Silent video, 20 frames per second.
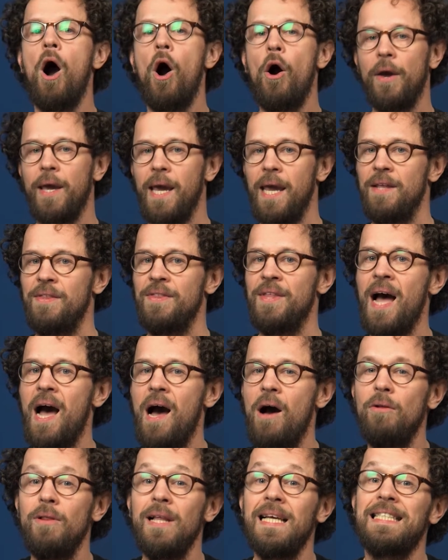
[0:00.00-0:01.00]
Okay,
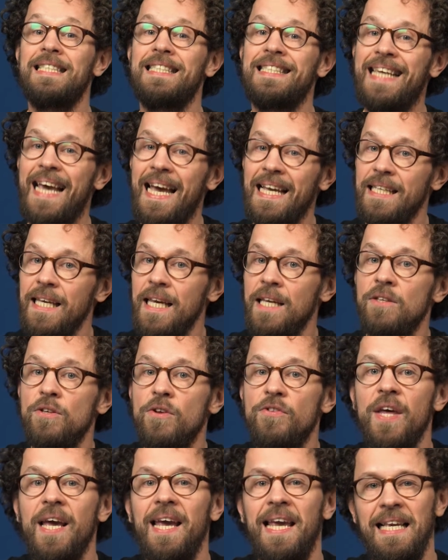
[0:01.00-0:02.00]
now let's get into
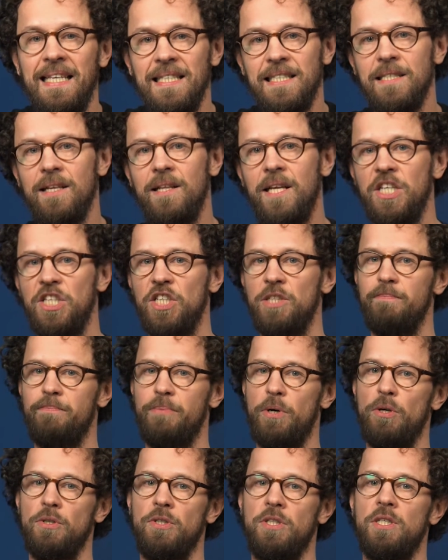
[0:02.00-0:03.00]
the installation
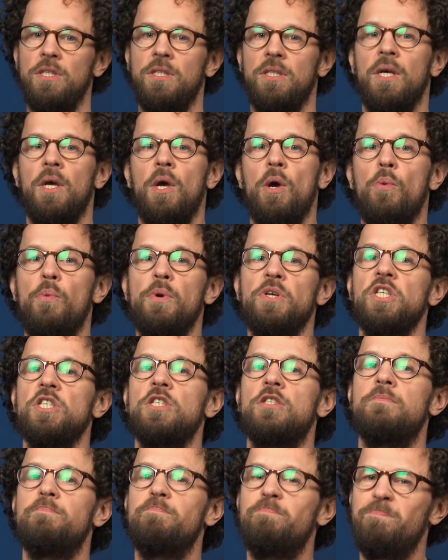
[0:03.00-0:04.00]
process, which
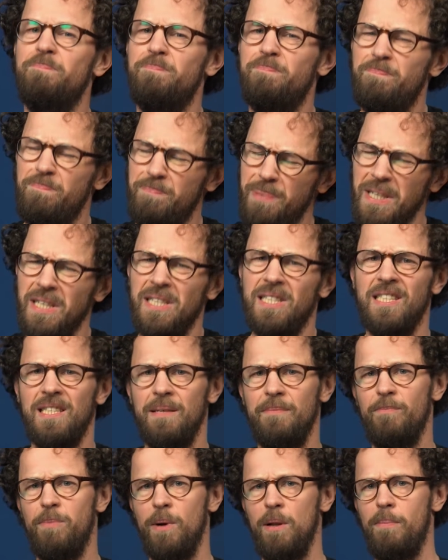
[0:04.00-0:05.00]
is pretty
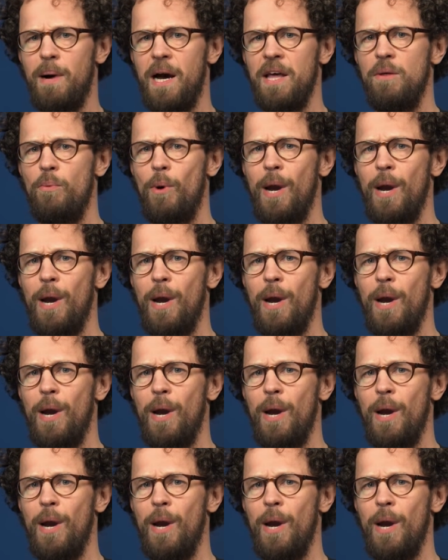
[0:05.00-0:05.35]
simple by the